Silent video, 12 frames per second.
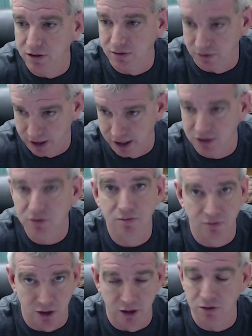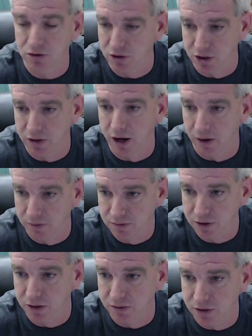Yes, Goose, you know
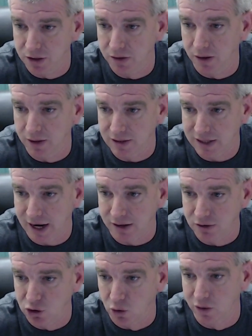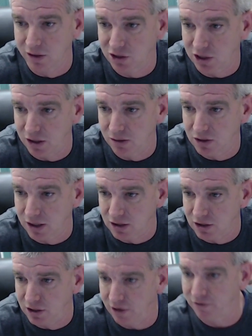exactly. Jordan Askew
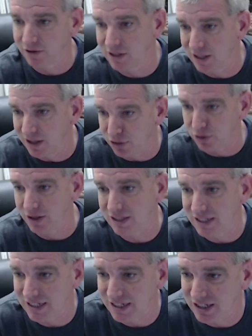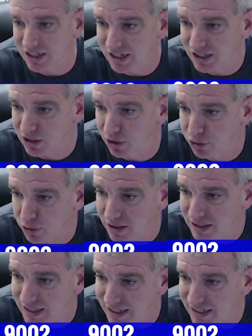says, difference in a 366 and a
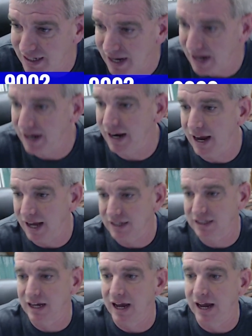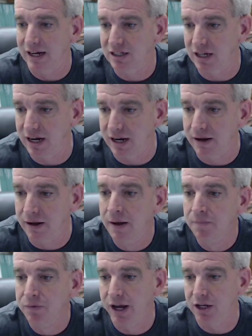369 SXE.
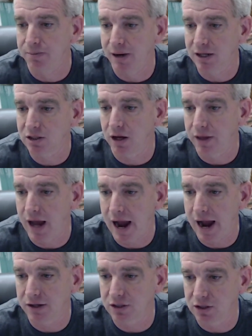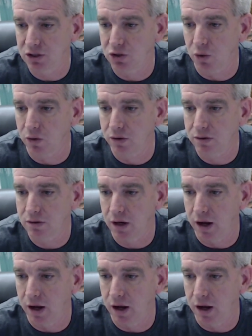It depends on the housings, Jordan,